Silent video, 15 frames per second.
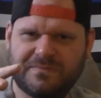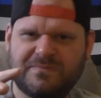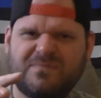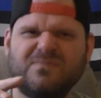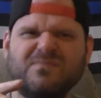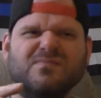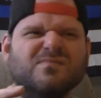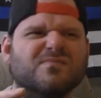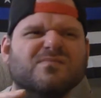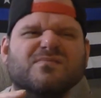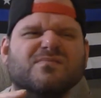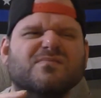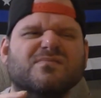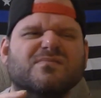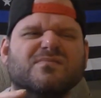
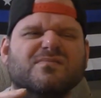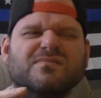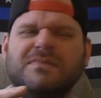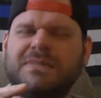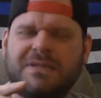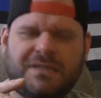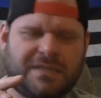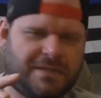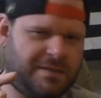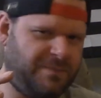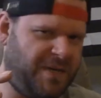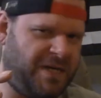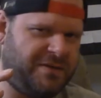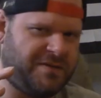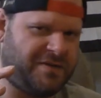
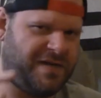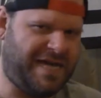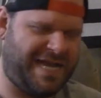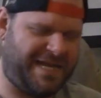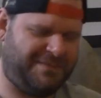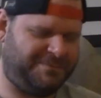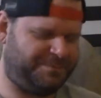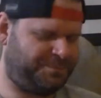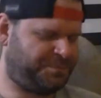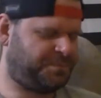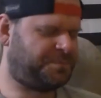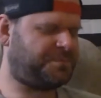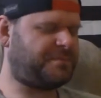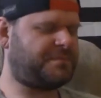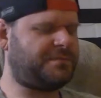smells her head,
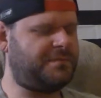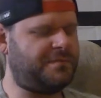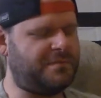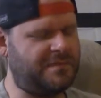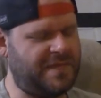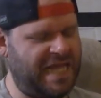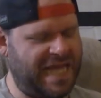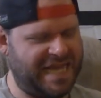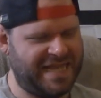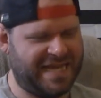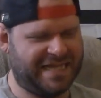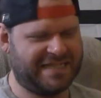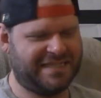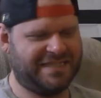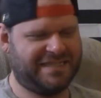and
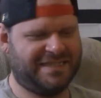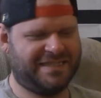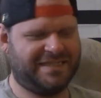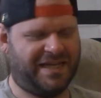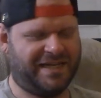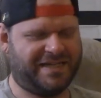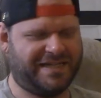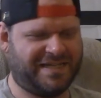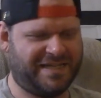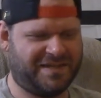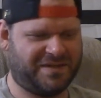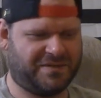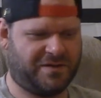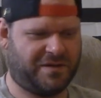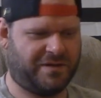then like
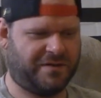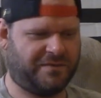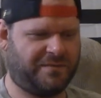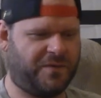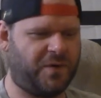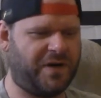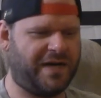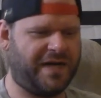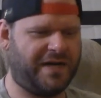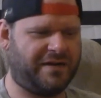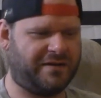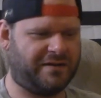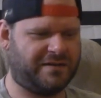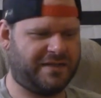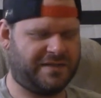kissed her on the forehead
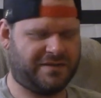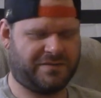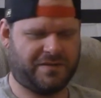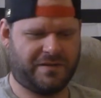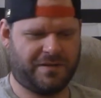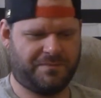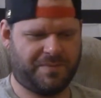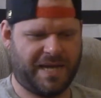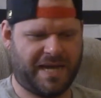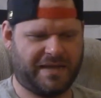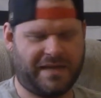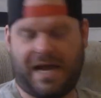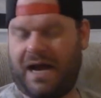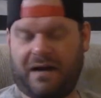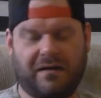or kissed her on the back.
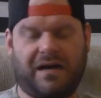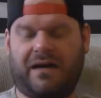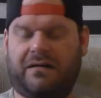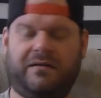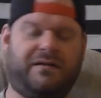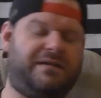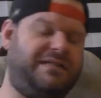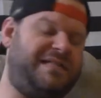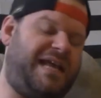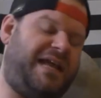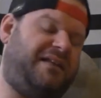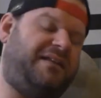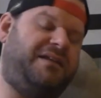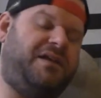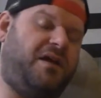The, I, don't, I don't,
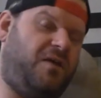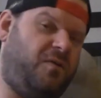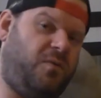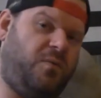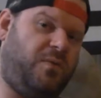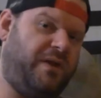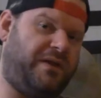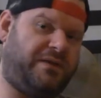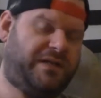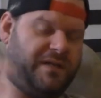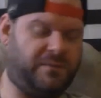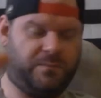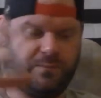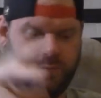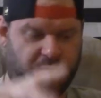exactly know whether
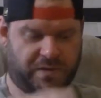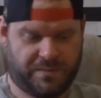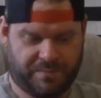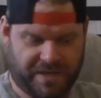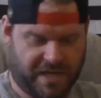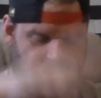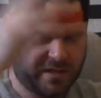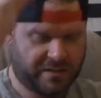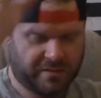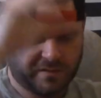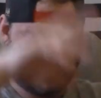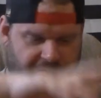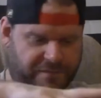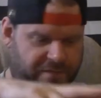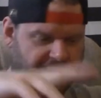he was behind her or
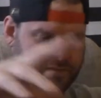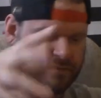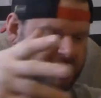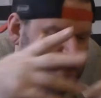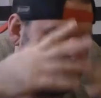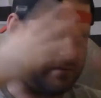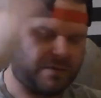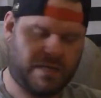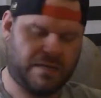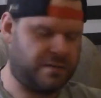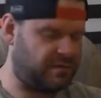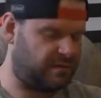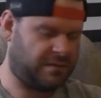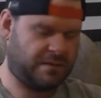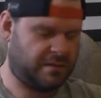in front of her. I don't,
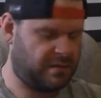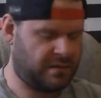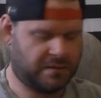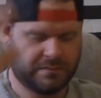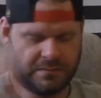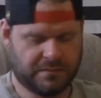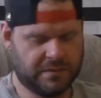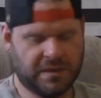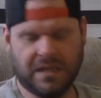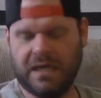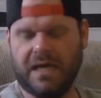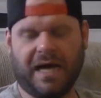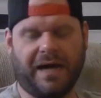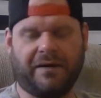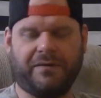
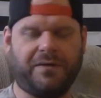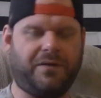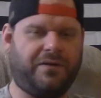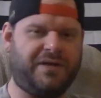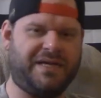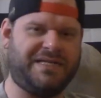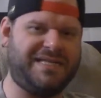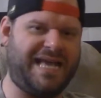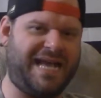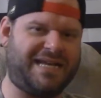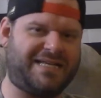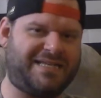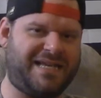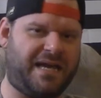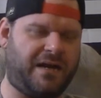I I don't know the exact
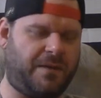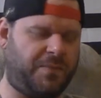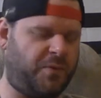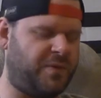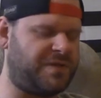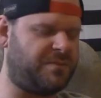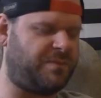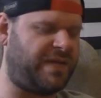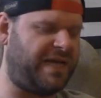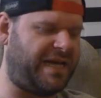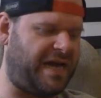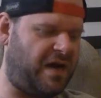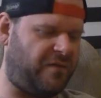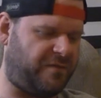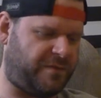setup. It wasn't played
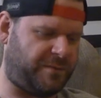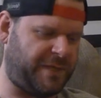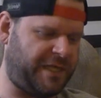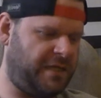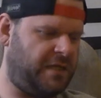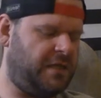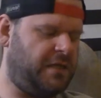out for me,